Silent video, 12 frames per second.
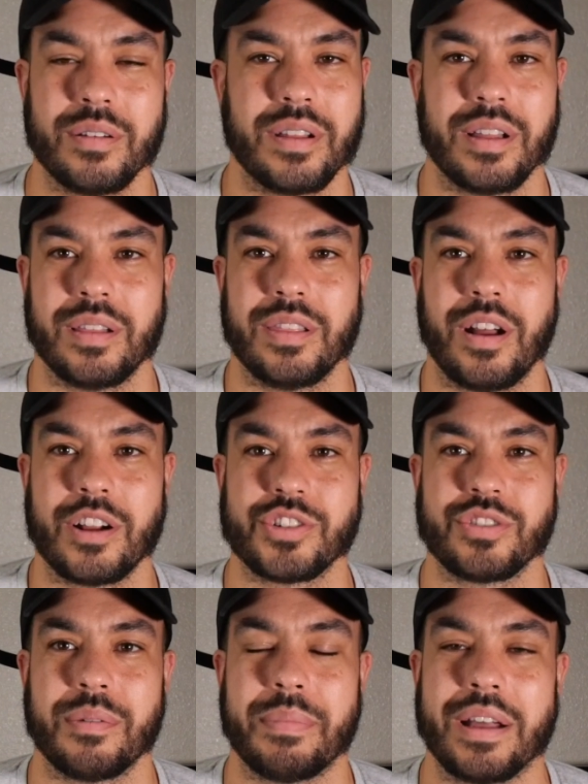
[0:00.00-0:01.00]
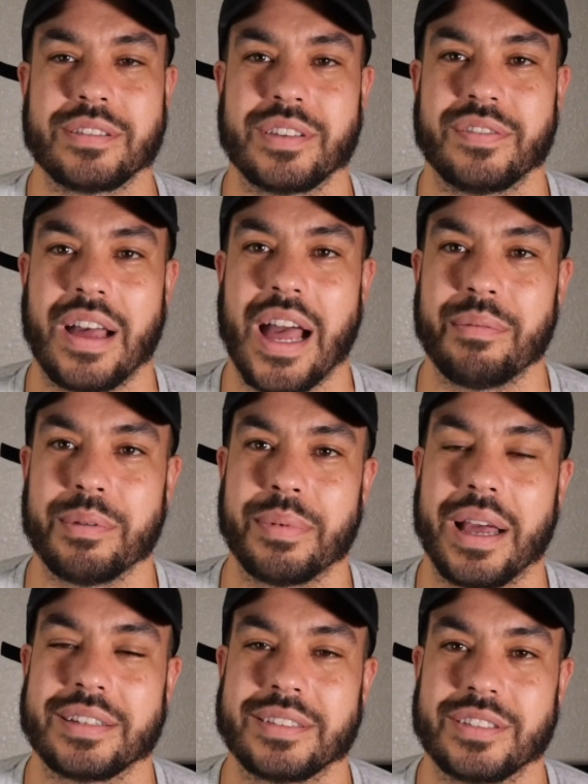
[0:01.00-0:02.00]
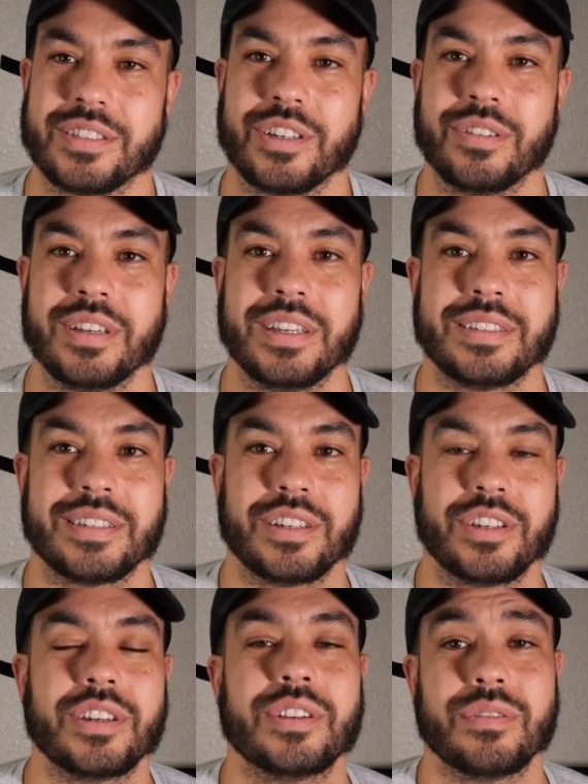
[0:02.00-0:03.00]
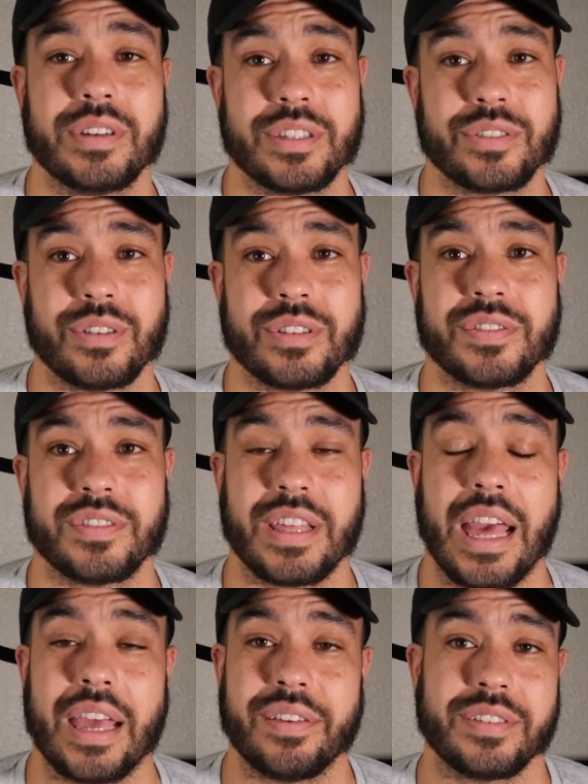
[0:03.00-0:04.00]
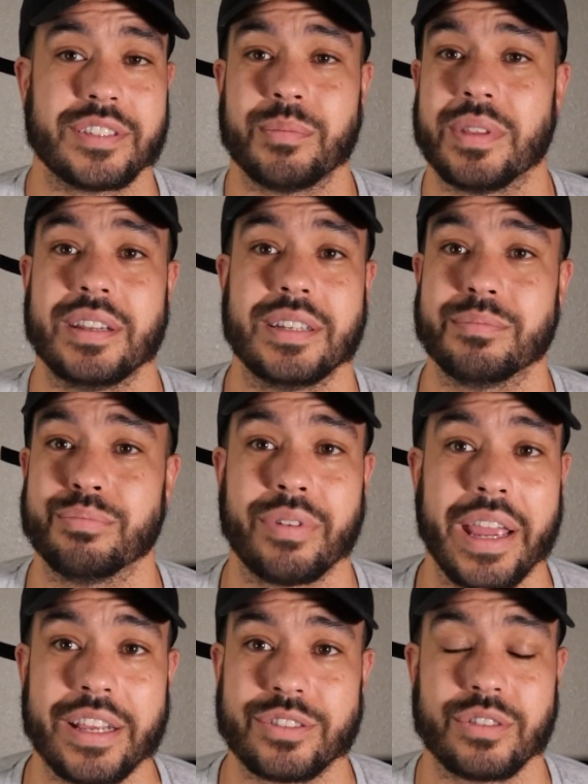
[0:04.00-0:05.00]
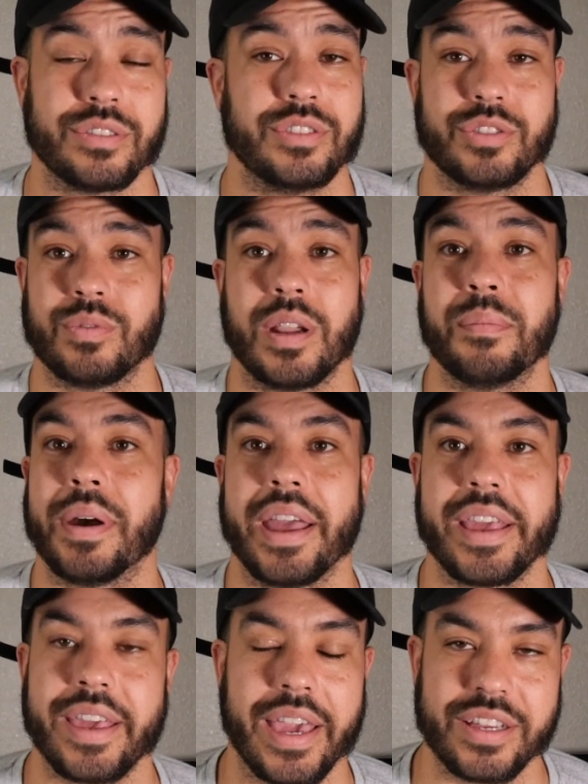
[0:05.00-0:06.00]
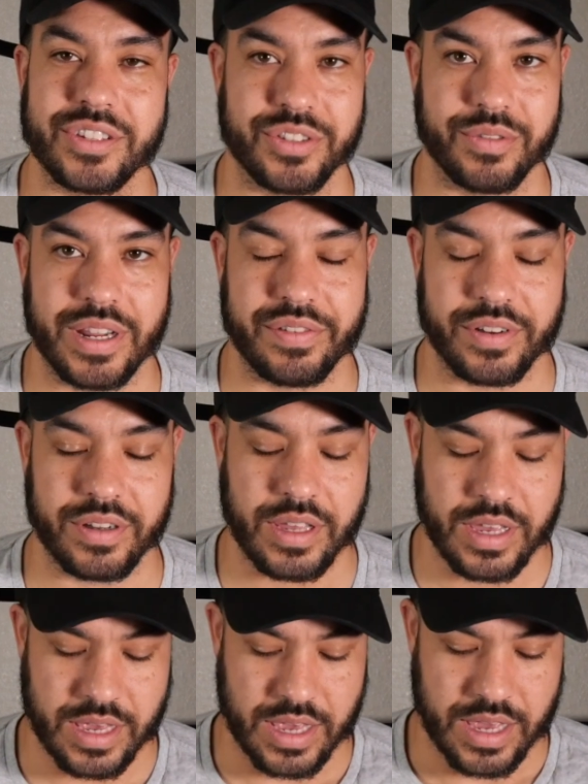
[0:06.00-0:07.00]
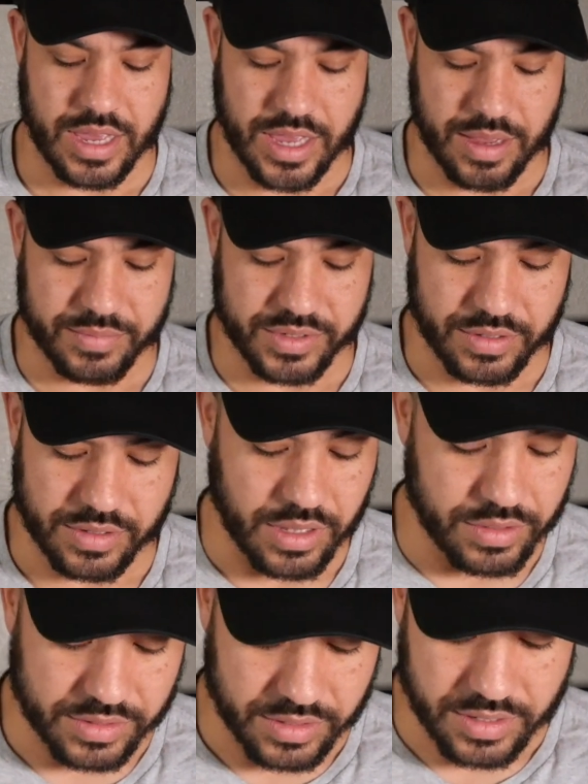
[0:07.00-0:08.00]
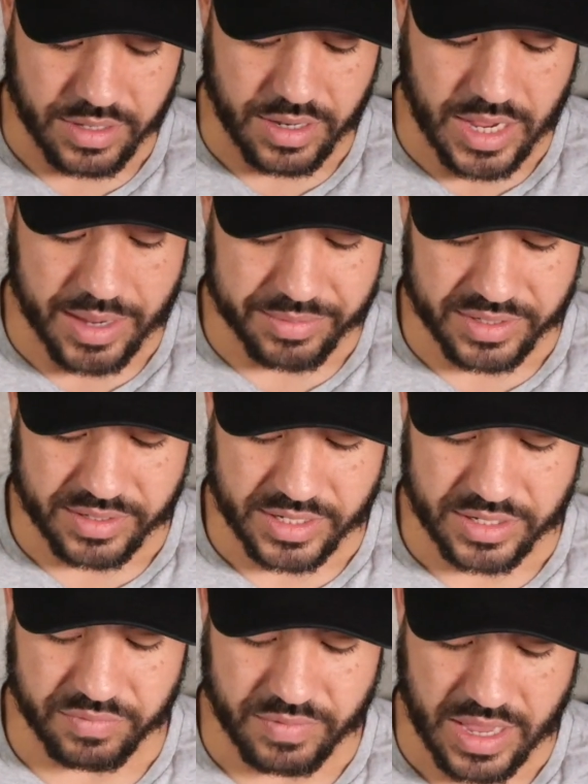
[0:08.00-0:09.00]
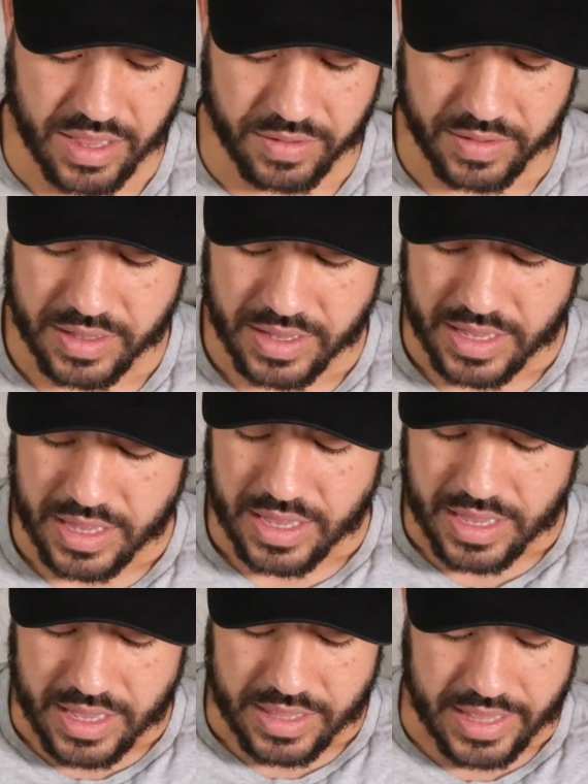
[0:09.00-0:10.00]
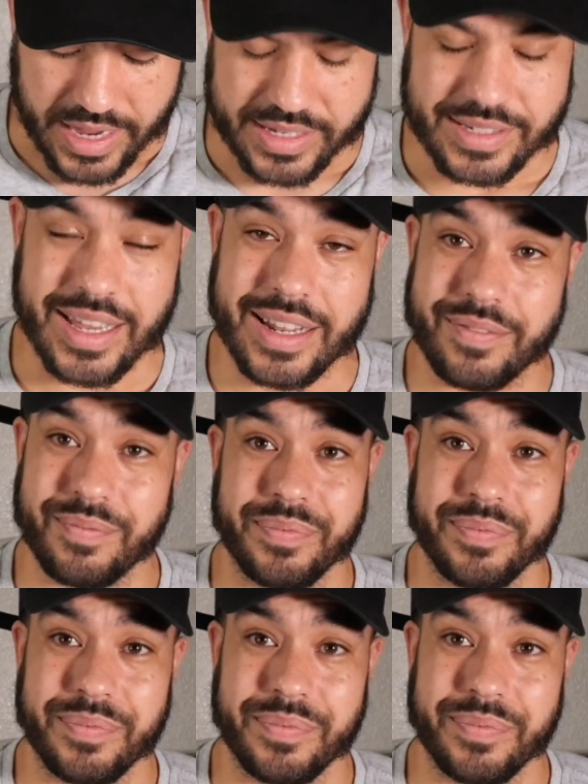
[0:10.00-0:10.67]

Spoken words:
larger amounts of hobby boxes, so it's a good resource for that if you're someone that does breaks or you just want to buy a case or whatever. So those are options as well. Like I said,